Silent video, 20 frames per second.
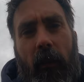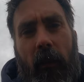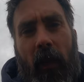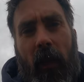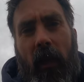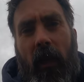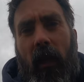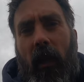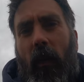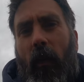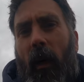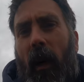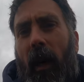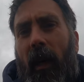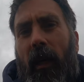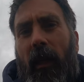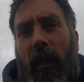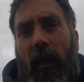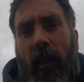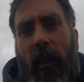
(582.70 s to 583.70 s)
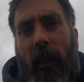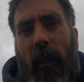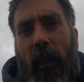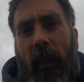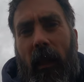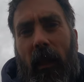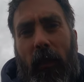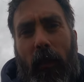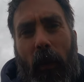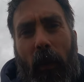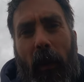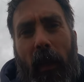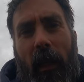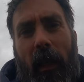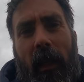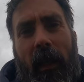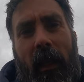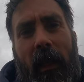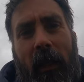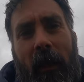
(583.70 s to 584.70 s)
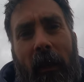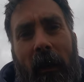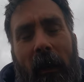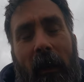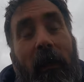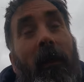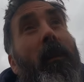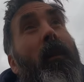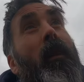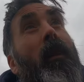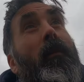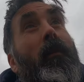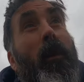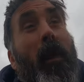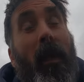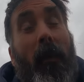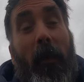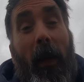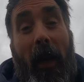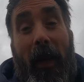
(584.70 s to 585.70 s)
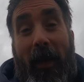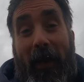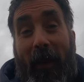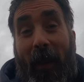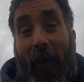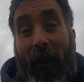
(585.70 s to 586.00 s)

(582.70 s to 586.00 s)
was actually quite disappointed. I'm really pissed